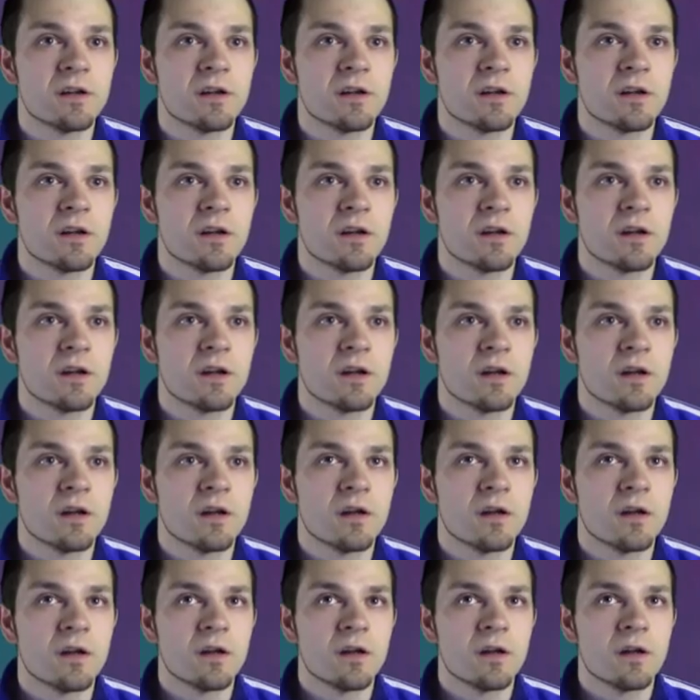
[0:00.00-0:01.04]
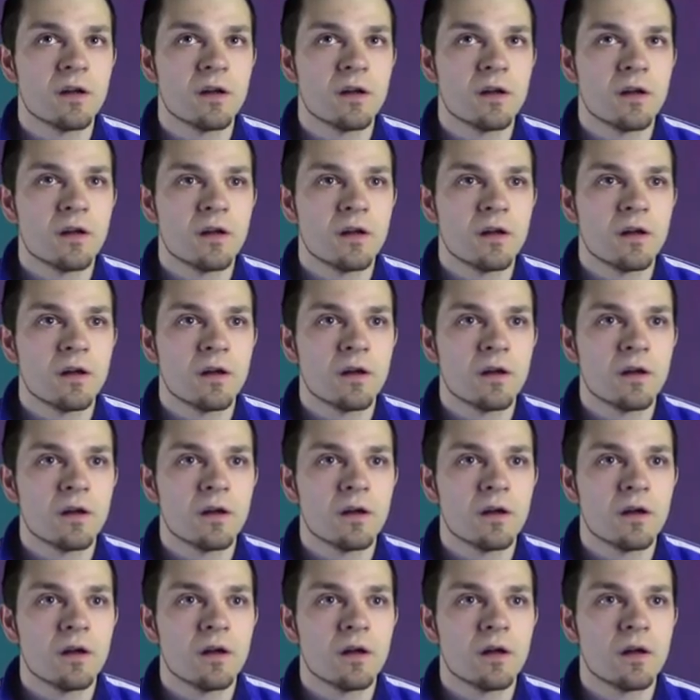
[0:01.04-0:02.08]

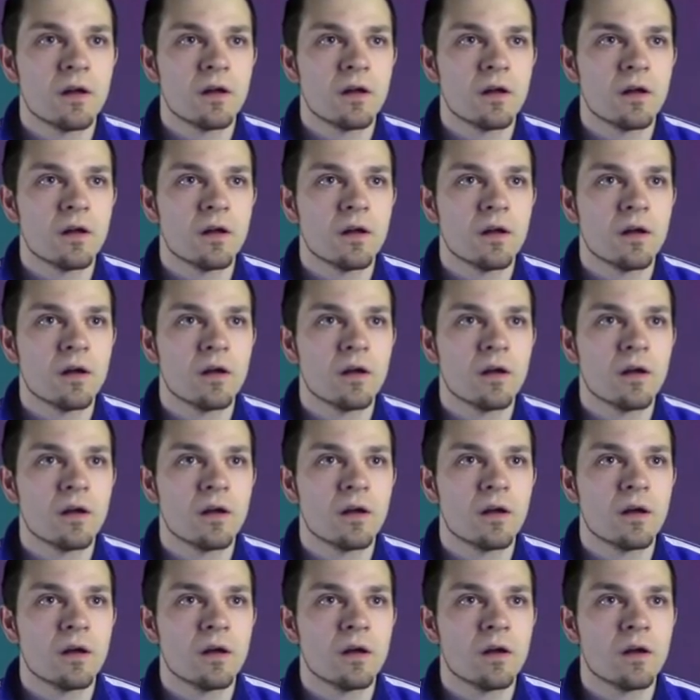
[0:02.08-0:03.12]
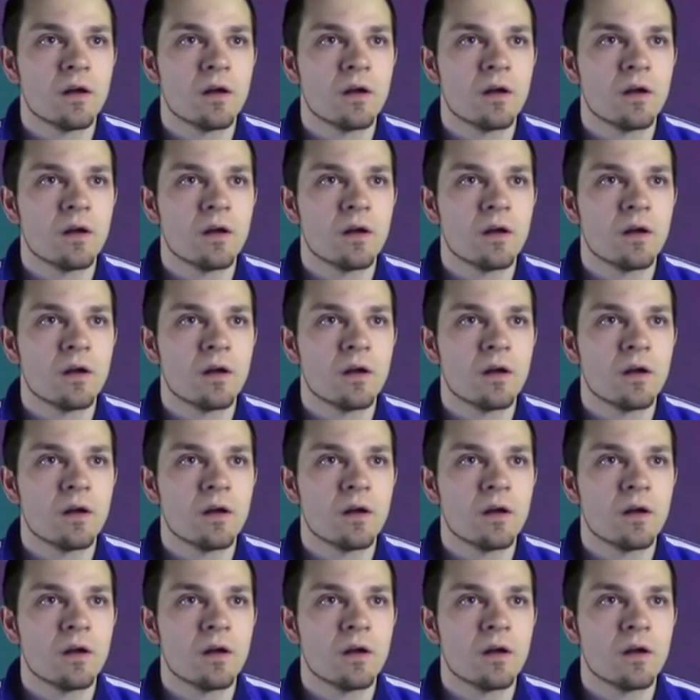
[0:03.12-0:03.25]
No one is speaking in this clip.